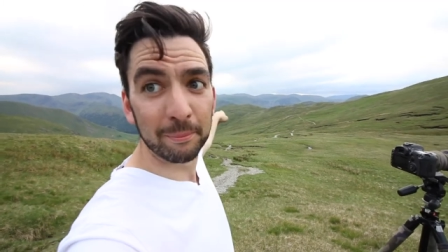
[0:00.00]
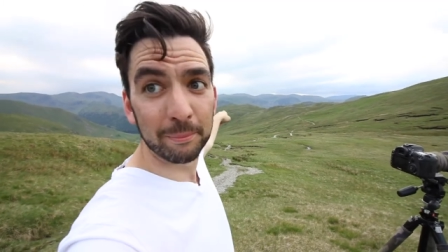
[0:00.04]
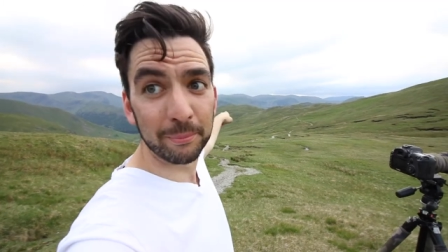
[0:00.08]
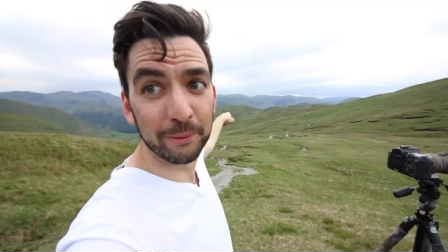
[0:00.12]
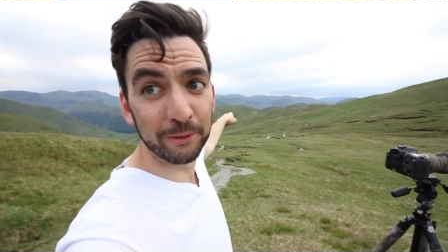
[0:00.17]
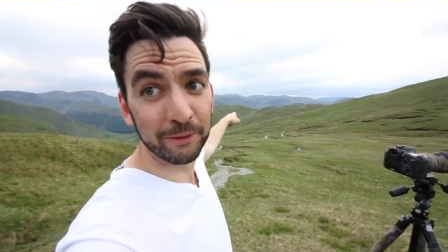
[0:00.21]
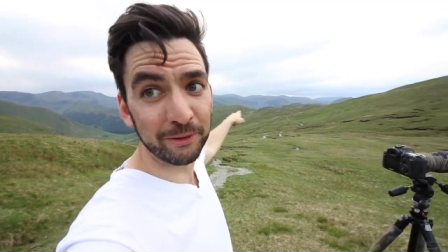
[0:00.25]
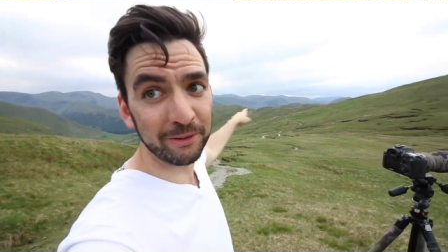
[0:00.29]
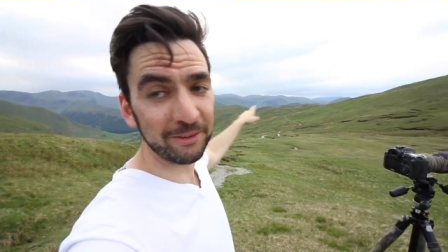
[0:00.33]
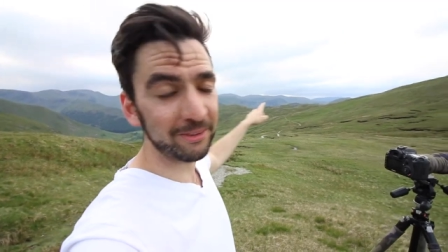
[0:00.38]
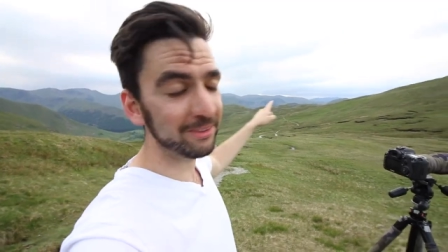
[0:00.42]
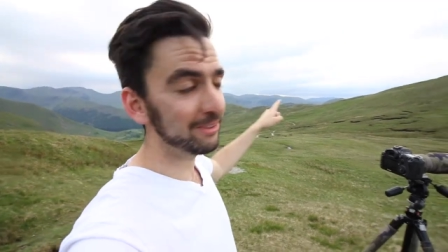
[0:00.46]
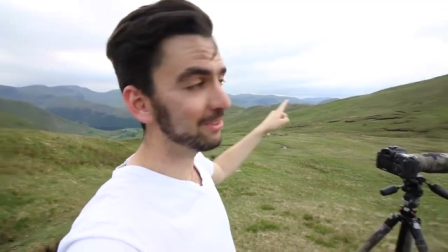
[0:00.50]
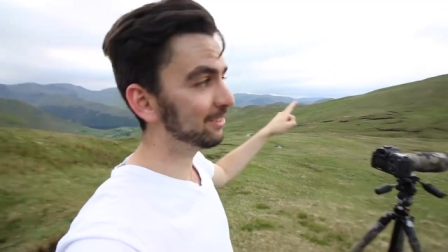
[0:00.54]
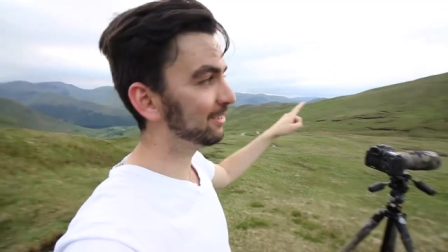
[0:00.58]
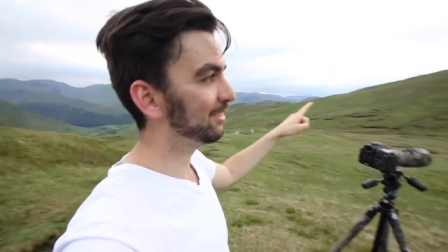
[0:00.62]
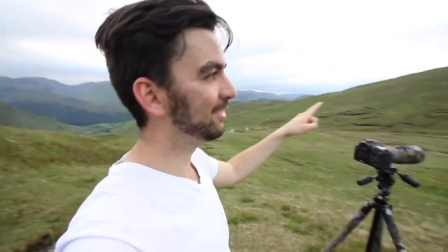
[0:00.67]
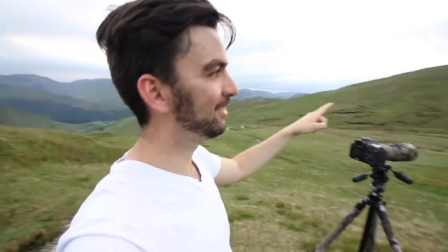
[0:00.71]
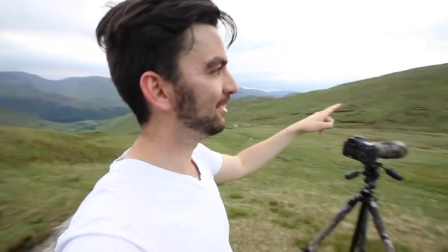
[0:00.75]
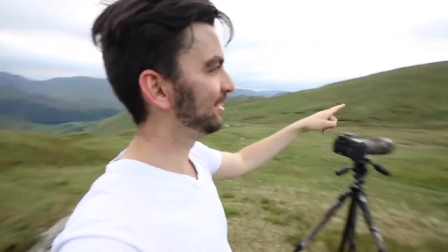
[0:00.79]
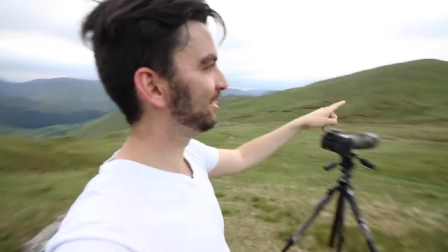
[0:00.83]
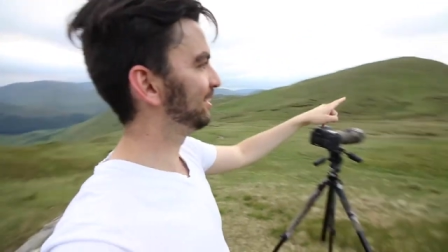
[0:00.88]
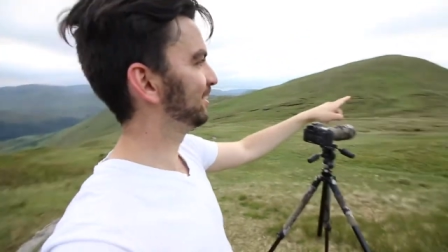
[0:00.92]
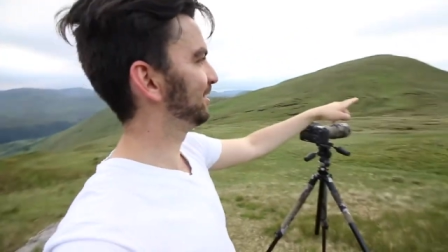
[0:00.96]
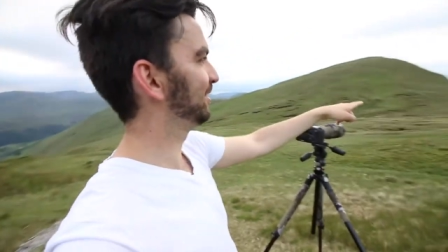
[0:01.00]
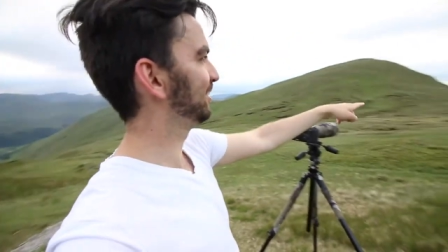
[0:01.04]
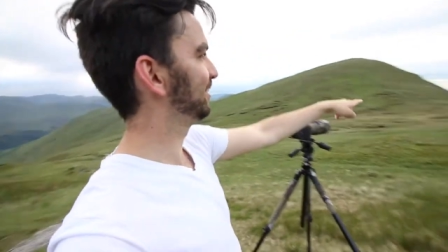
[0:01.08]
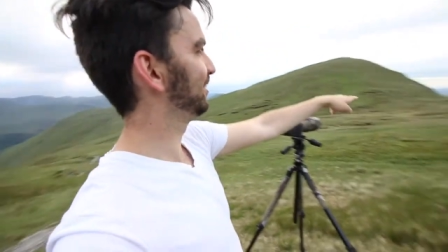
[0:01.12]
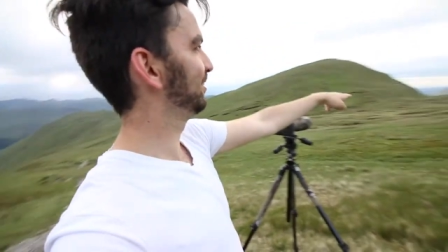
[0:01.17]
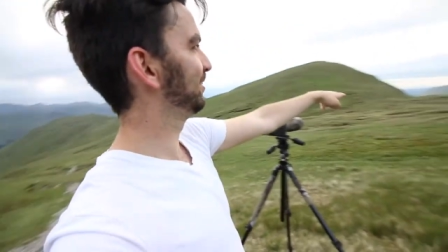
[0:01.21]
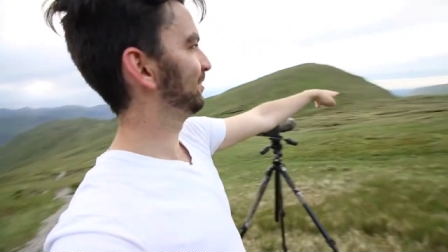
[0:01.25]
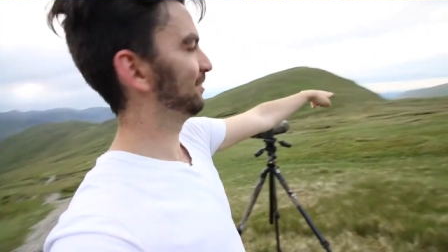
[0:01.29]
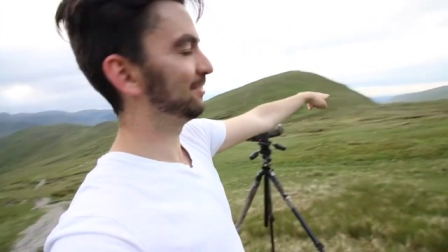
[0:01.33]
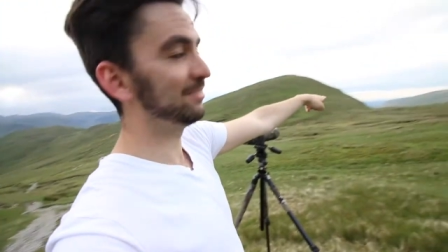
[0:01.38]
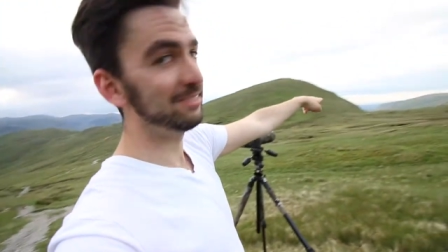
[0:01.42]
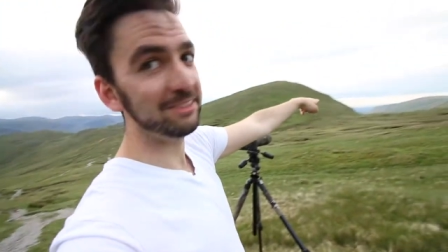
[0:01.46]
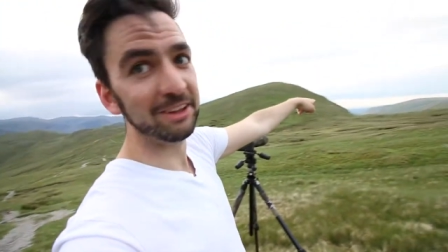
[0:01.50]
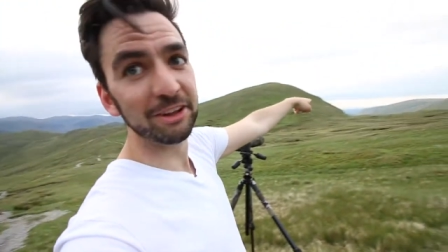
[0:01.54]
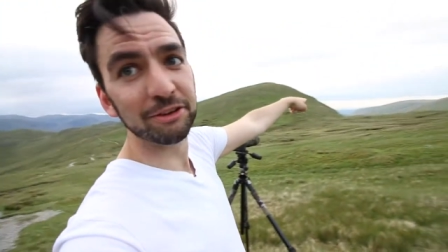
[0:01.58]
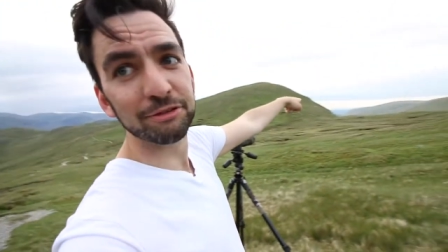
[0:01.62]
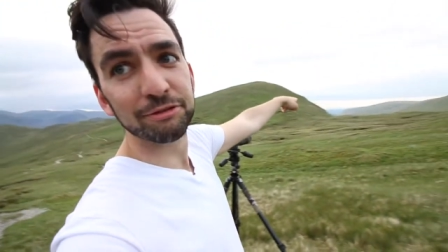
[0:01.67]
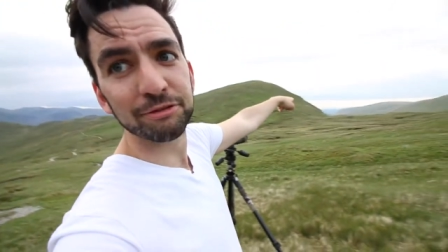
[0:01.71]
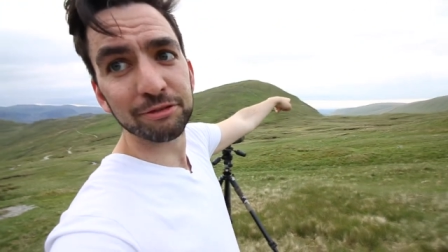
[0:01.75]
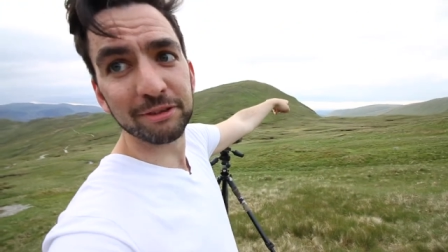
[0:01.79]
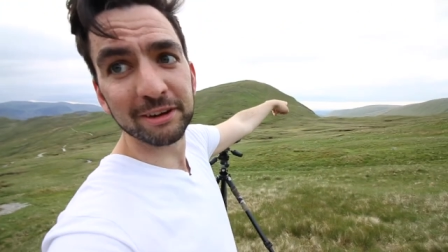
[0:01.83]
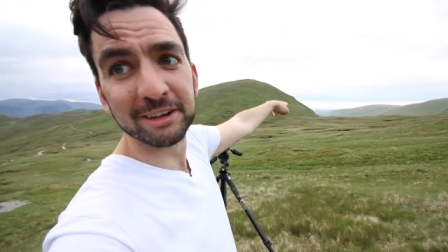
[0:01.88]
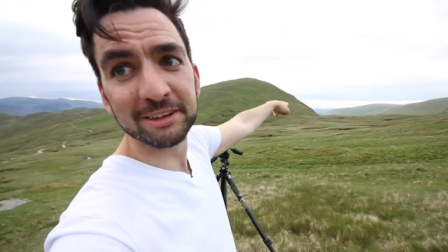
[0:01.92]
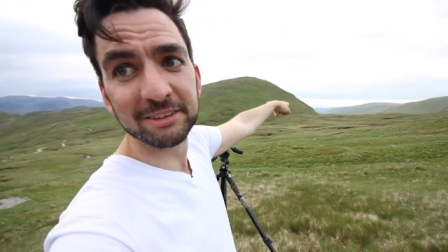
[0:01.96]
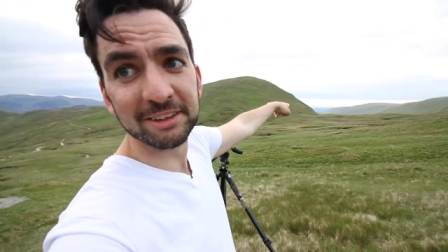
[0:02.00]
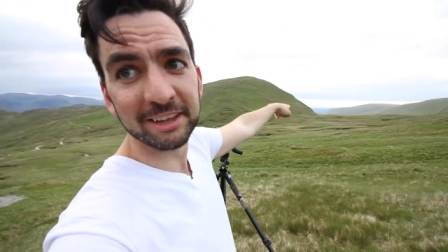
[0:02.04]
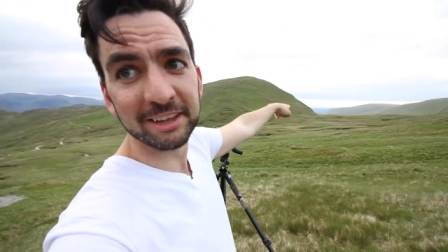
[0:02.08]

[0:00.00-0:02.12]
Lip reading: But there's three